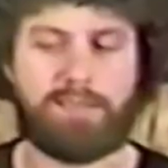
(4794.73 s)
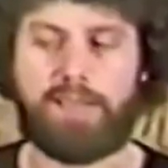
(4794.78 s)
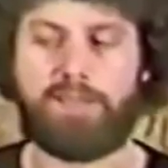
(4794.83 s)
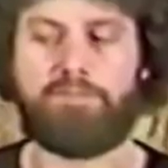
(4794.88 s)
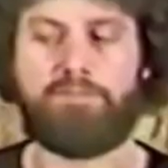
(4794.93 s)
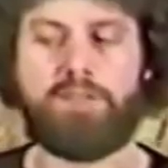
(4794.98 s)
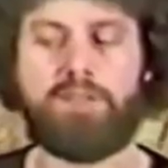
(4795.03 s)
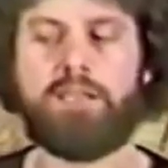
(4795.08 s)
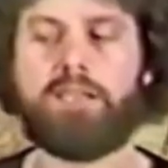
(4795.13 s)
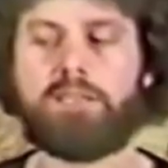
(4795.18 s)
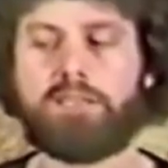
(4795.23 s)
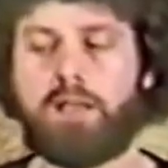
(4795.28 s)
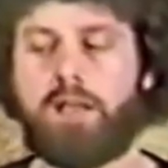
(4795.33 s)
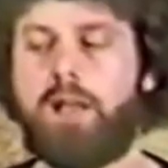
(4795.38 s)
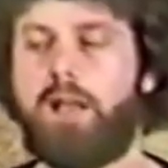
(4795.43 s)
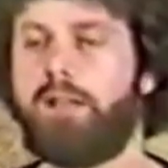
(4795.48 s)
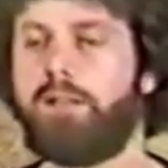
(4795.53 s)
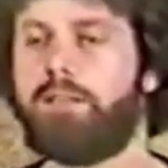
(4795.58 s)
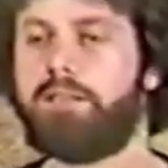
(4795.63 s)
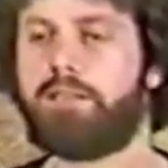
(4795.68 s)
like Finney
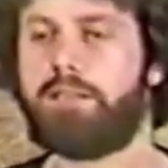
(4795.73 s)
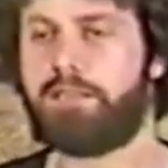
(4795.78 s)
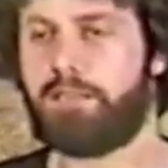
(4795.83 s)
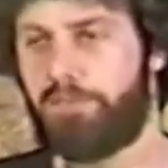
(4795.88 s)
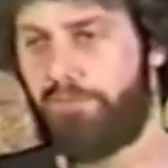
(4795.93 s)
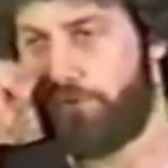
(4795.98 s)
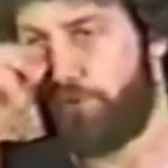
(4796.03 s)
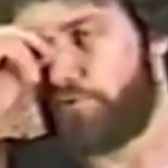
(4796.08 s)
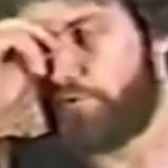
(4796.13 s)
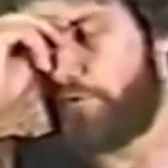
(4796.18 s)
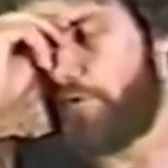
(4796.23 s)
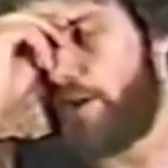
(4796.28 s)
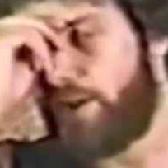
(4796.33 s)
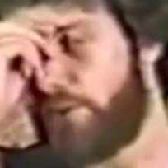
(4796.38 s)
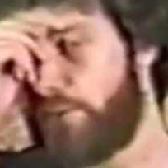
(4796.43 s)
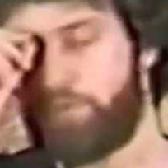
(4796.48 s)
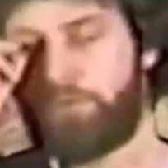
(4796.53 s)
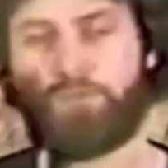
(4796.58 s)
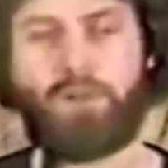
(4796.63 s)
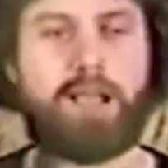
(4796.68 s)
taught, he says, if you're trying
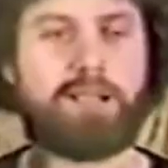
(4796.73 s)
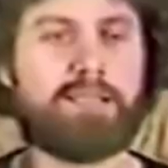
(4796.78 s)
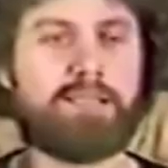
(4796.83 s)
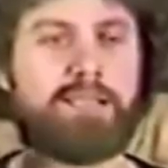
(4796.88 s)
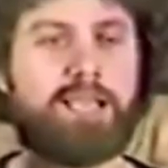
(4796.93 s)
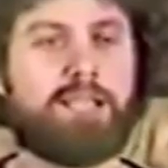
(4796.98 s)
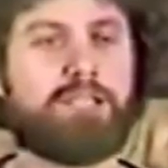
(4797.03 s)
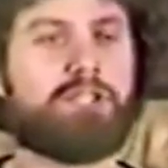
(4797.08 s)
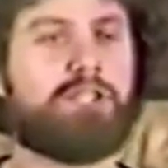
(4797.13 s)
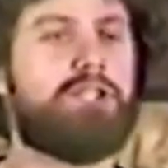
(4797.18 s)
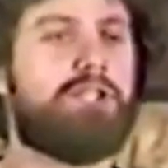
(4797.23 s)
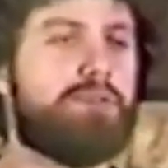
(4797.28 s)
to attract attention